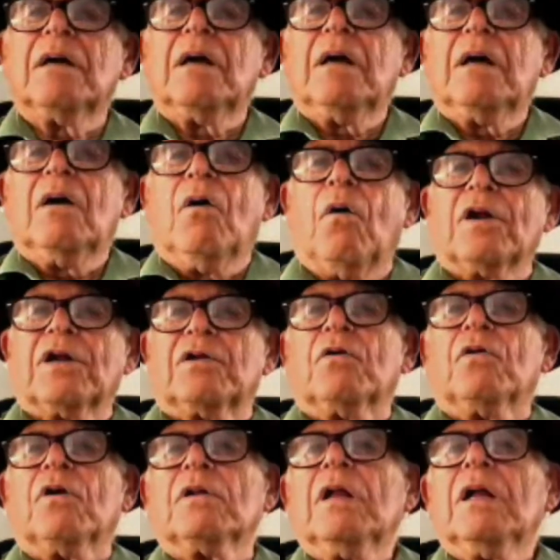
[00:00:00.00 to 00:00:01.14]
All in all,
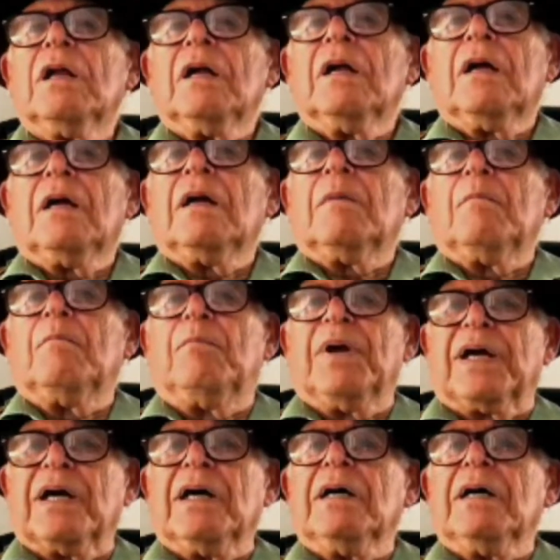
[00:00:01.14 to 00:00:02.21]
bigger